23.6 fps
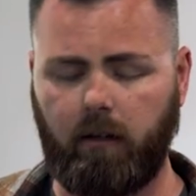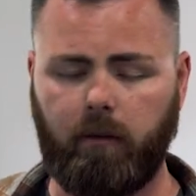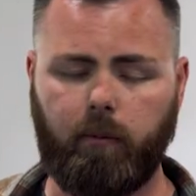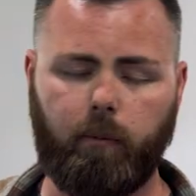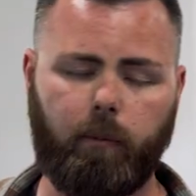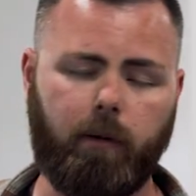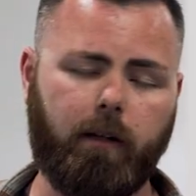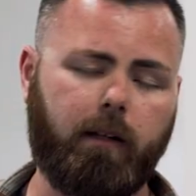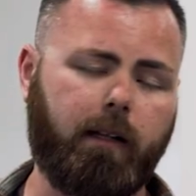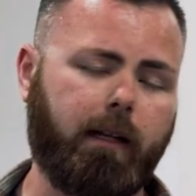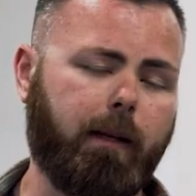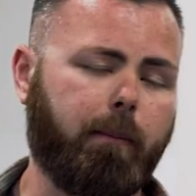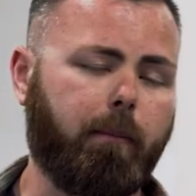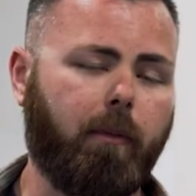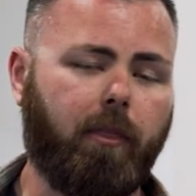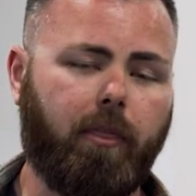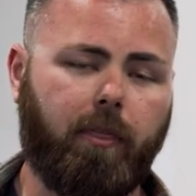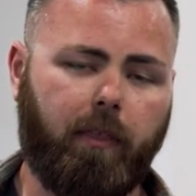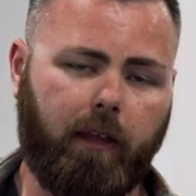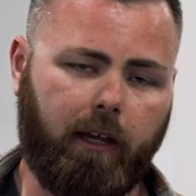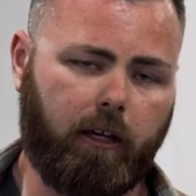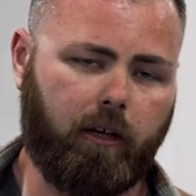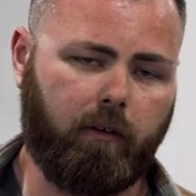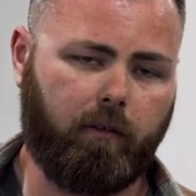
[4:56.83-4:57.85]
William,
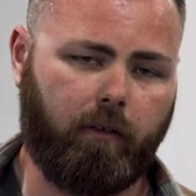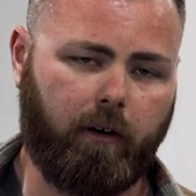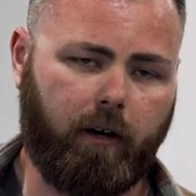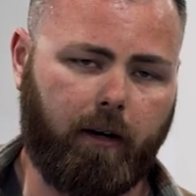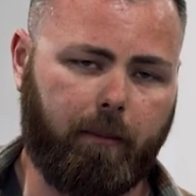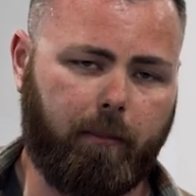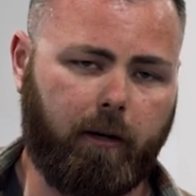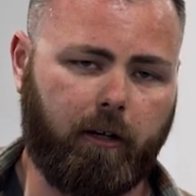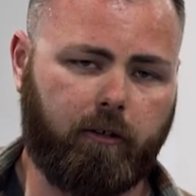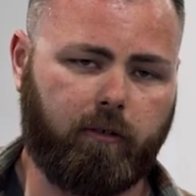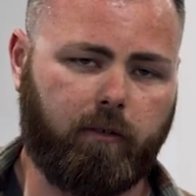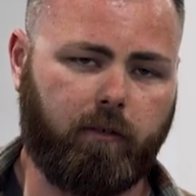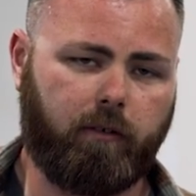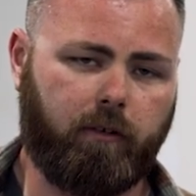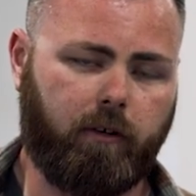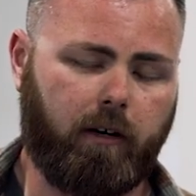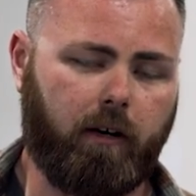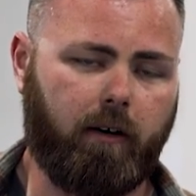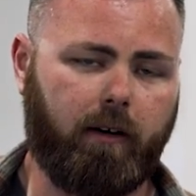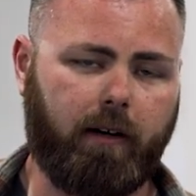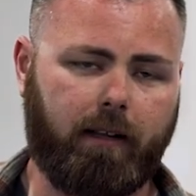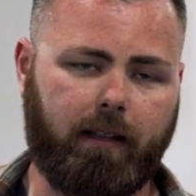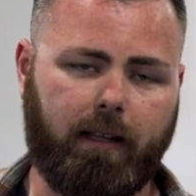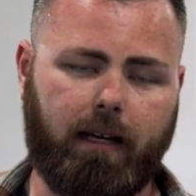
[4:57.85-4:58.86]
thank you very much for
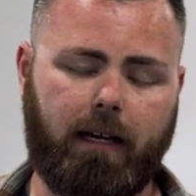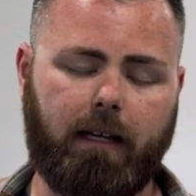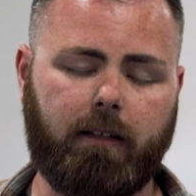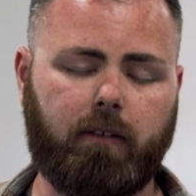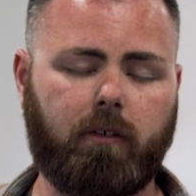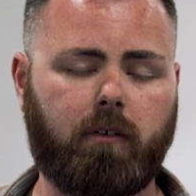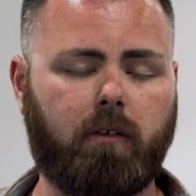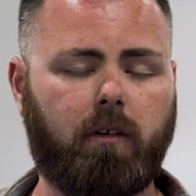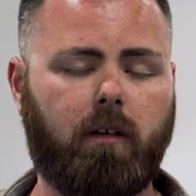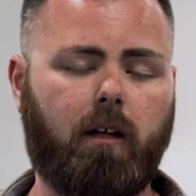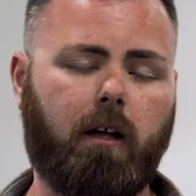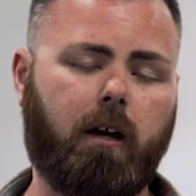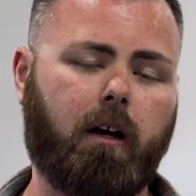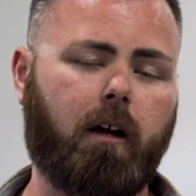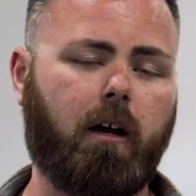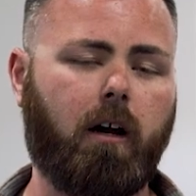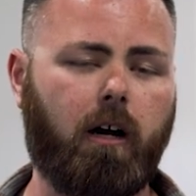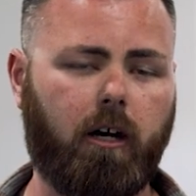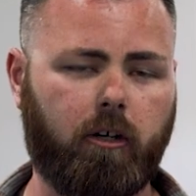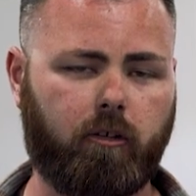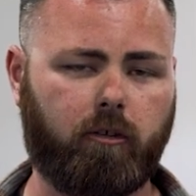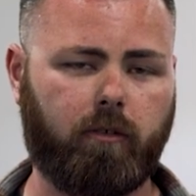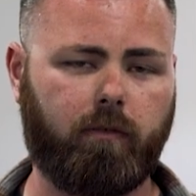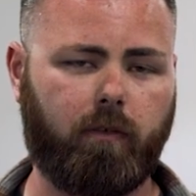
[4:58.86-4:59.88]
sharing that. There's a lot of
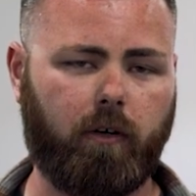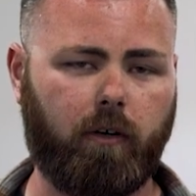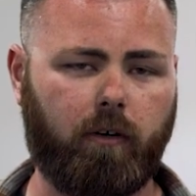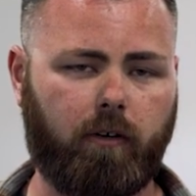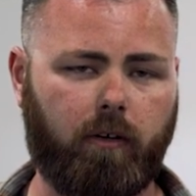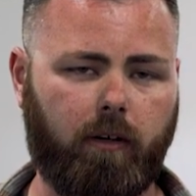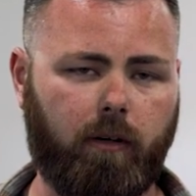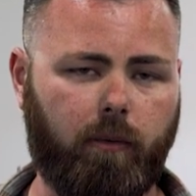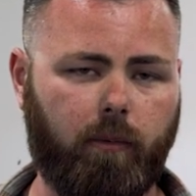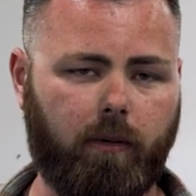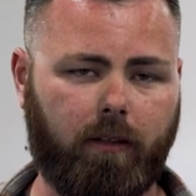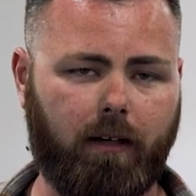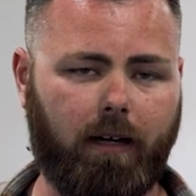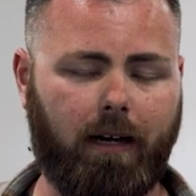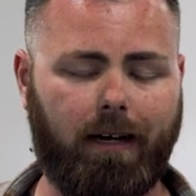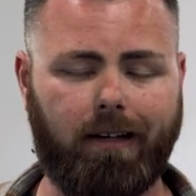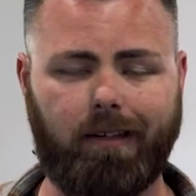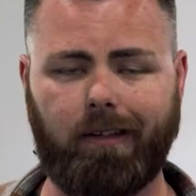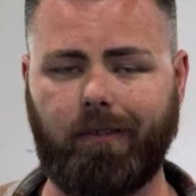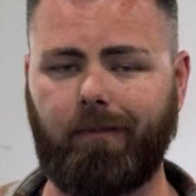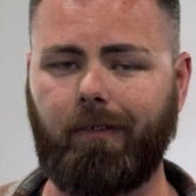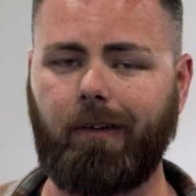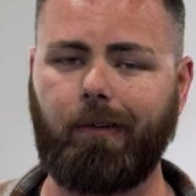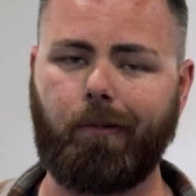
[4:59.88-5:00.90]
controversy with
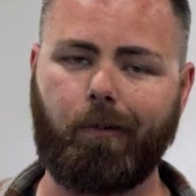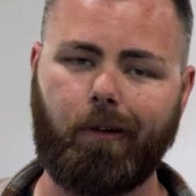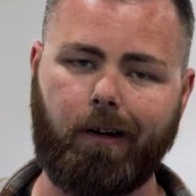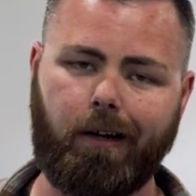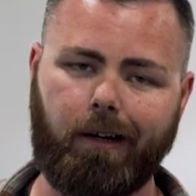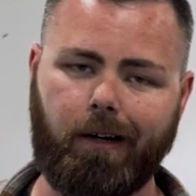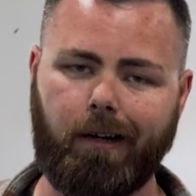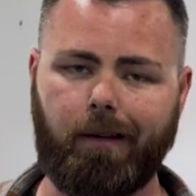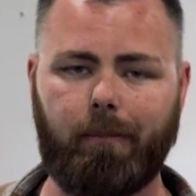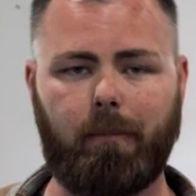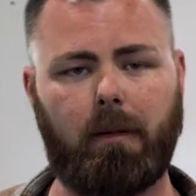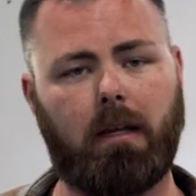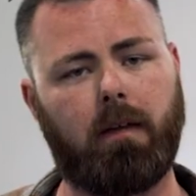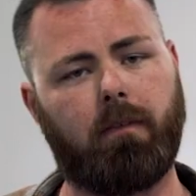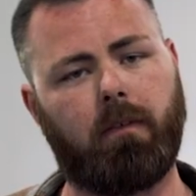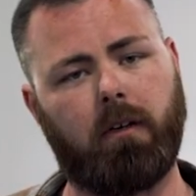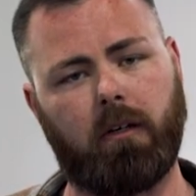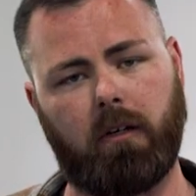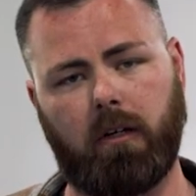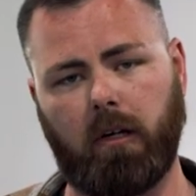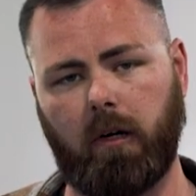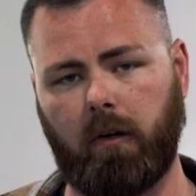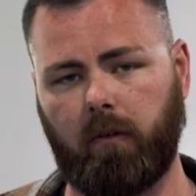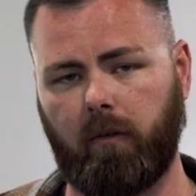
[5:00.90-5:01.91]
guys if you run them, if you
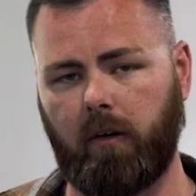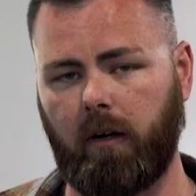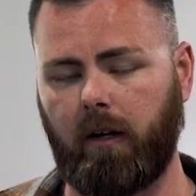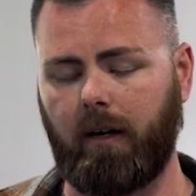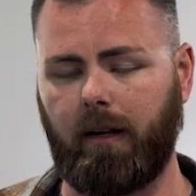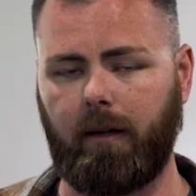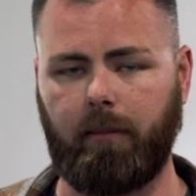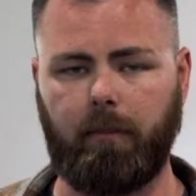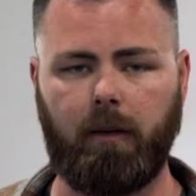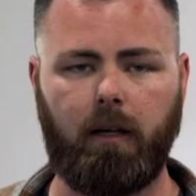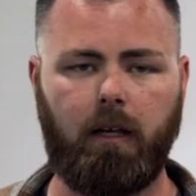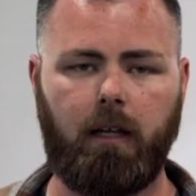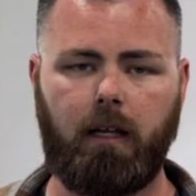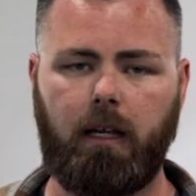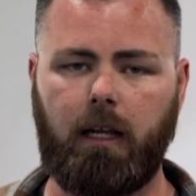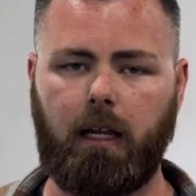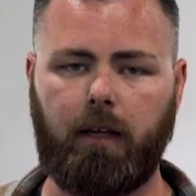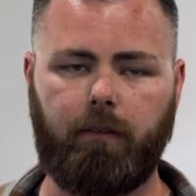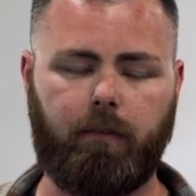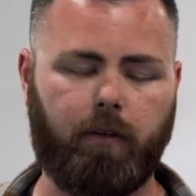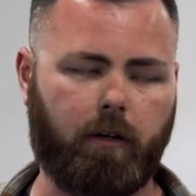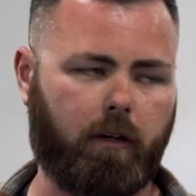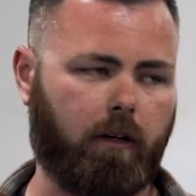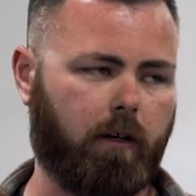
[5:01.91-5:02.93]
don't run them,
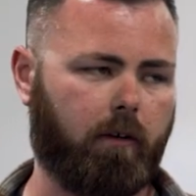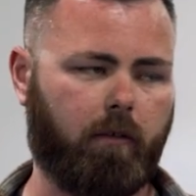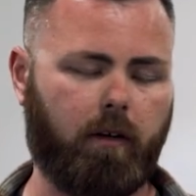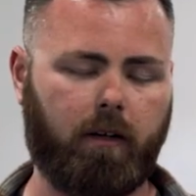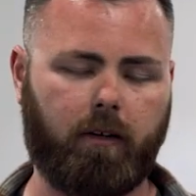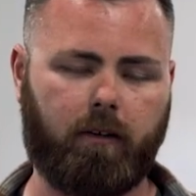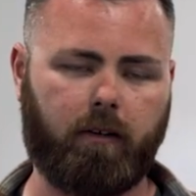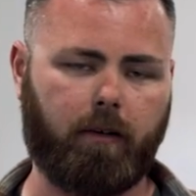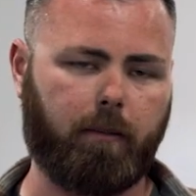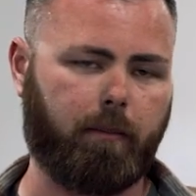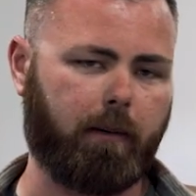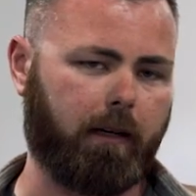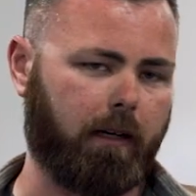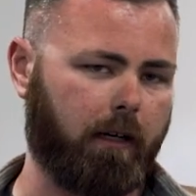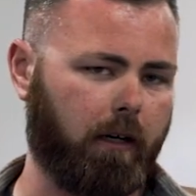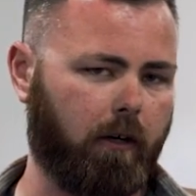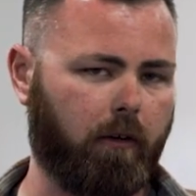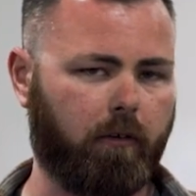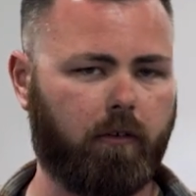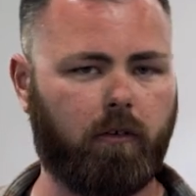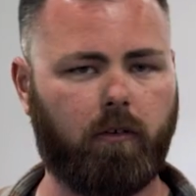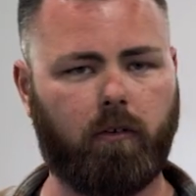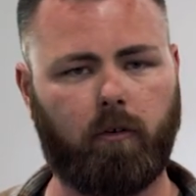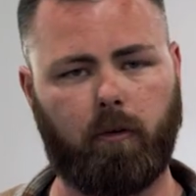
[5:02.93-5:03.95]
if you're gonna run somebody
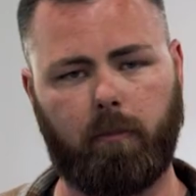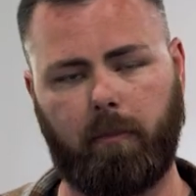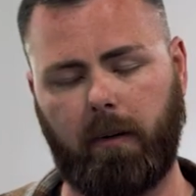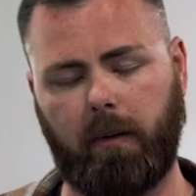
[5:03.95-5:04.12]
else's or